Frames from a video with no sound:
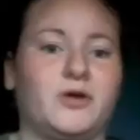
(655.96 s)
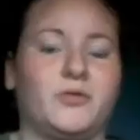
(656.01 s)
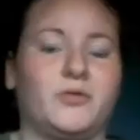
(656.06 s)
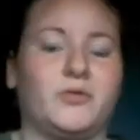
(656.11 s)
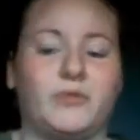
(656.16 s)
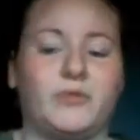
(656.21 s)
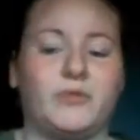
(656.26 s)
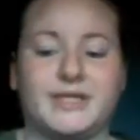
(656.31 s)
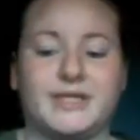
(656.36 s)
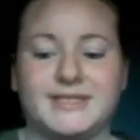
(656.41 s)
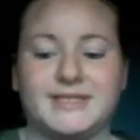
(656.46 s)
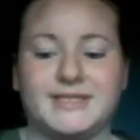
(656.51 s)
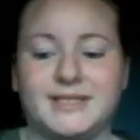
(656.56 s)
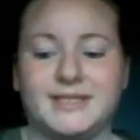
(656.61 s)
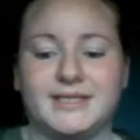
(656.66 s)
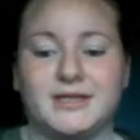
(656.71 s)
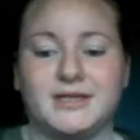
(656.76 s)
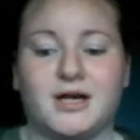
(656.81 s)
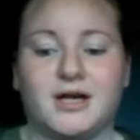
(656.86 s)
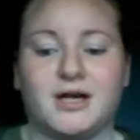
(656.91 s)
we can see
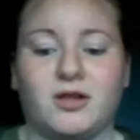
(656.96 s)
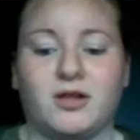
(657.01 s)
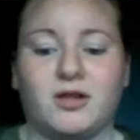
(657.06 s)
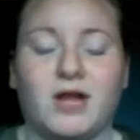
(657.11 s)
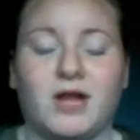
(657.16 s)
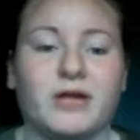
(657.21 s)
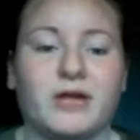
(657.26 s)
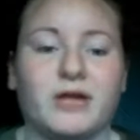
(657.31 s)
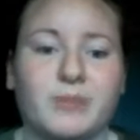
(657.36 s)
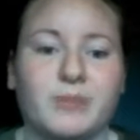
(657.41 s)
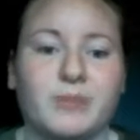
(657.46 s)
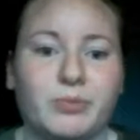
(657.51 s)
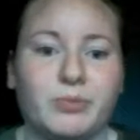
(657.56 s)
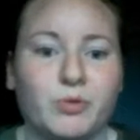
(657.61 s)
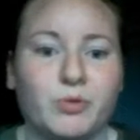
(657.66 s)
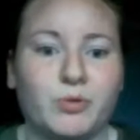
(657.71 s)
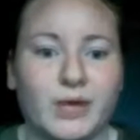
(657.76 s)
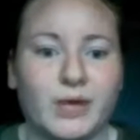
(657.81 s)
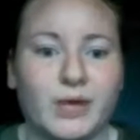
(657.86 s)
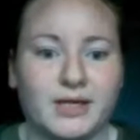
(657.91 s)
that a lot of people
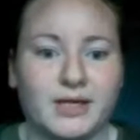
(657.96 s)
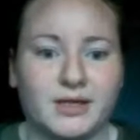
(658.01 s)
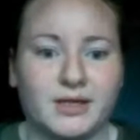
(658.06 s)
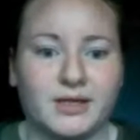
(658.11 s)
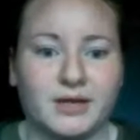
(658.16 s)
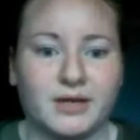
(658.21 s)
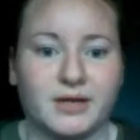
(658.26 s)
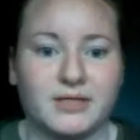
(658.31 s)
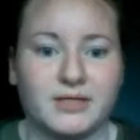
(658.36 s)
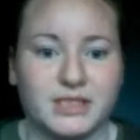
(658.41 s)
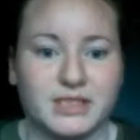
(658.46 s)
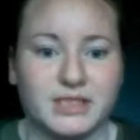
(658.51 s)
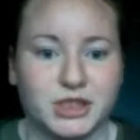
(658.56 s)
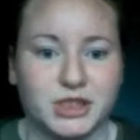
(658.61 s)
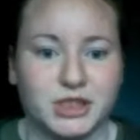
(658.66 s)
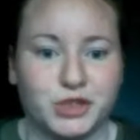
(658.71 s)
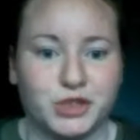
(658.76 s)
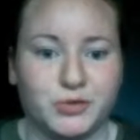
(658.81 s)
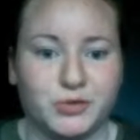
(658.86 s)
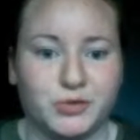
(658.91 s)
weighed in on this
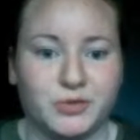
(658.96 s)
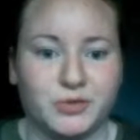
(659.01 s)
issue